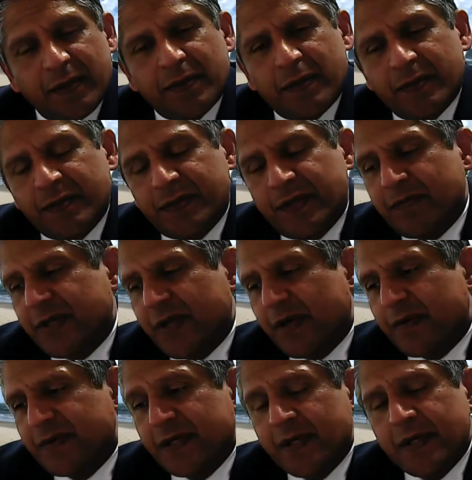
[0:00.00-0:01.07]
who sometimes
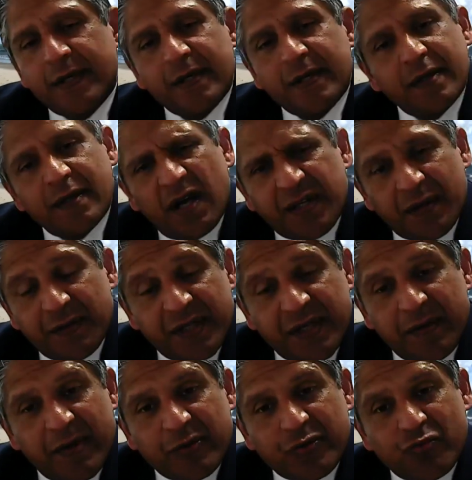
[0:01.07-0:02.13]
says, I don't see
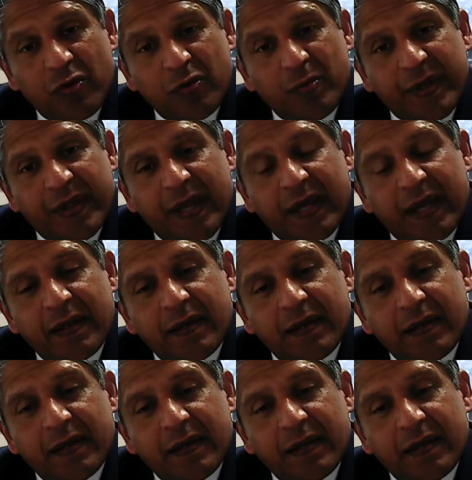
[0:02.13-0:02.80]
much wrong with that.